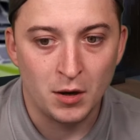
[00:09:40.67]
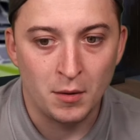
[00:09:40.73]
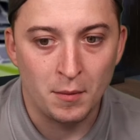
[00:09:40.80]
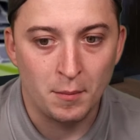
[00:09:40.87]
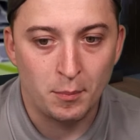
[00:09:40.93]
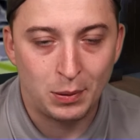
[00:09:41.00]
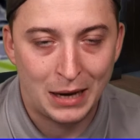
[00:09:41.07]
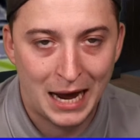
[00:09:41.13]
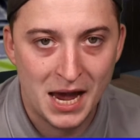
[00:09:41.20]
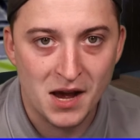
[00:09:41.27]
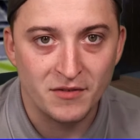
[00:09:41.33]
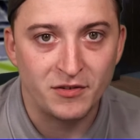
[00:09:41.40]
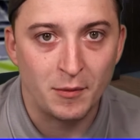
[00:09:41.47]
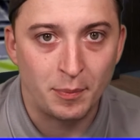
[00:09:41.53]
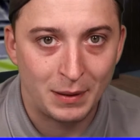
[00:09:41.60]
player
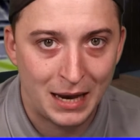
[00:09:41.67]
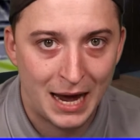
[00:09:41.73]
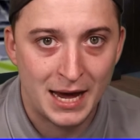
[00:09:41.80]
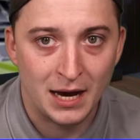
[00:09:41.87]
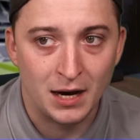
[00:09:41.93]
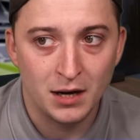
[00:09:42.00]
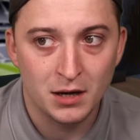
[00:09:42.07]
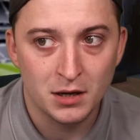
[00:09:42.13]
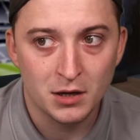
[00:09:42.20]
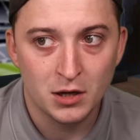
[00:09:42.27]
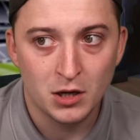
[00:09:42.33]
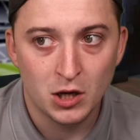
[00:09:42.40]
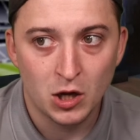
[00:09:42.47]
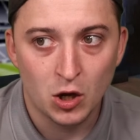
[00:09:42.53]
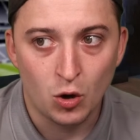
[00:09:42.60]
for player,
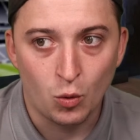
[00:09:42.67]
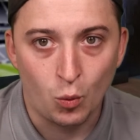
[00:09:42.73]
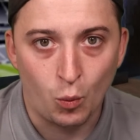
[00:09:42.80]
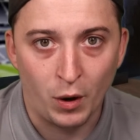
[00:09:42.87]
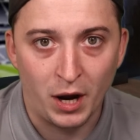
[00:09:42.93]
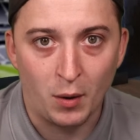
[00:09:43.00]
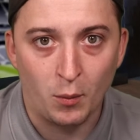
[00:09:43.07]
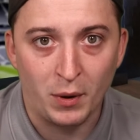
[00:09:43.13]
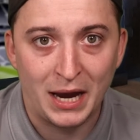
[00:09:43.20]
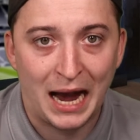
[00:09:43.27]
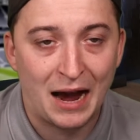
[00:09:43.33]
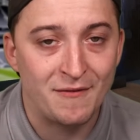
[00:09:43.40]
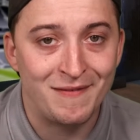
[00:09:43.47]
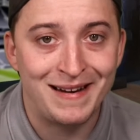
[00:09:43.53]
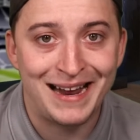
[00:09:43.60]
we
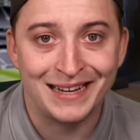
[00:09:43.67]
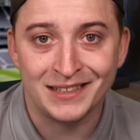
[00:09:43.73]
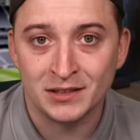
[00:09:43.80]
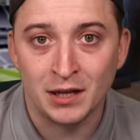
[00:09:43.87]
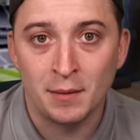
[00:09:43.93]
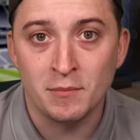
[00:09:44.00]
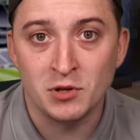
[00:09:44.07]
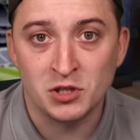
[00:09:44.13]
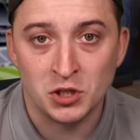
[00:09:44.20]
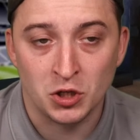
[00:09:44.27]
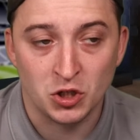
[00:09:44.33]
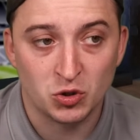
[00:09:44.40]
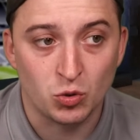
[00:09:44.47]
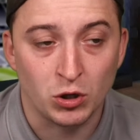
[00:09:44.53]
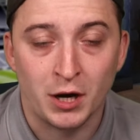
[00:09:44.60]
have less numbers in our
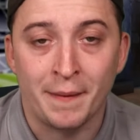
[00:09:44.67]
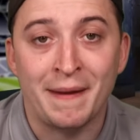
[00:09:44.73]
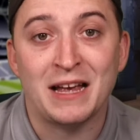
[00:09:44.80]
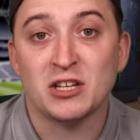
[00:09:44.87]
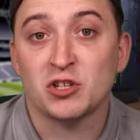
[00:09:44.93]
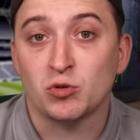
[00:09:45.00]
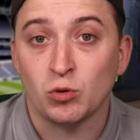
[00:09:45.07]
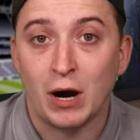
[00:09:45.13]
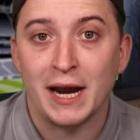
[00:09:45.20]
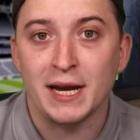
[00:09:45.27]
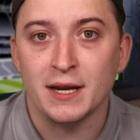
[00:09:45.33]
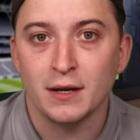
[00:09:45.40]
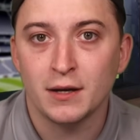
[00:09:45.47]
squad. And that's great.